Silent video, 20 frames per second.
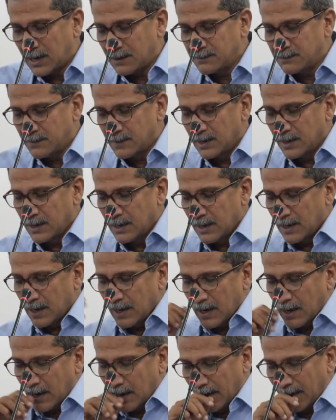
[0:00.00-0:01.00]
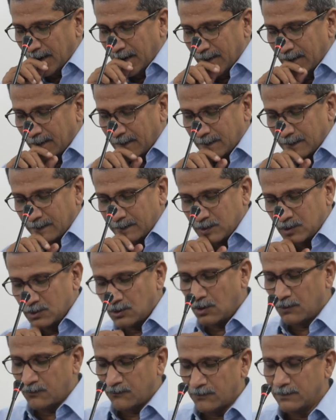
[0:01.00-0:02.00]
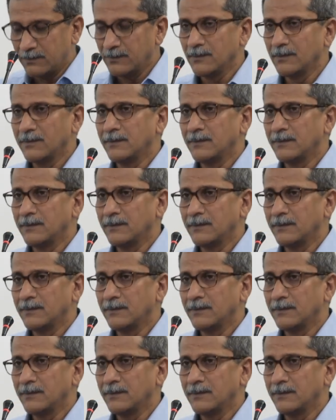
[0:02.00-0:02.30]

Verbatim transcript: um, uh, you know,